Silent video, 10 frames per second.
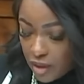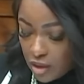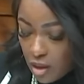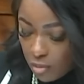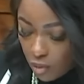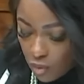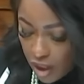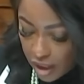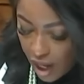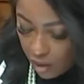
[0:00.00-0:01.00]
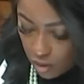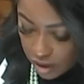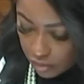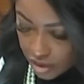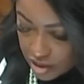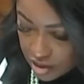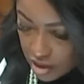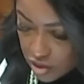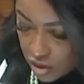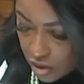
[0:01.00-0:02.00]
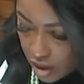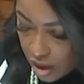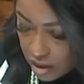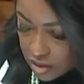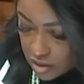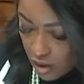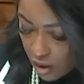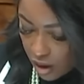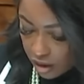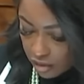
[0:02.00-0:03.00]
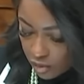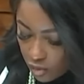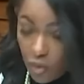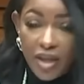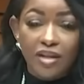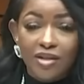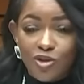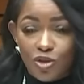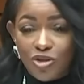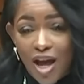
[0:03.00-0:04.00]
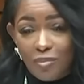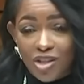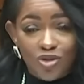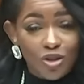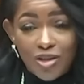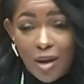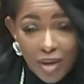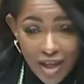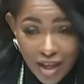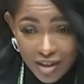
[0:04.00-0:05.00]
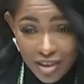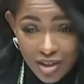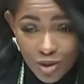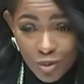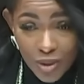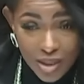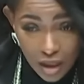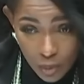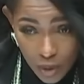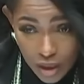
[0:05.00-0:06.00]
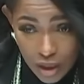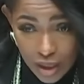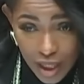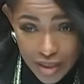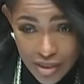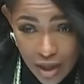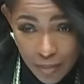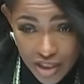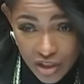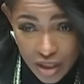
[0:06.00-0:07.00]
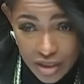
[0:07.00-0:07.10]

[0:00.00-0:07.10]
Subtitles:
Number one, I want to recenter us on what it is your job is. Your job ain't got nothing to do with telework last time I checked.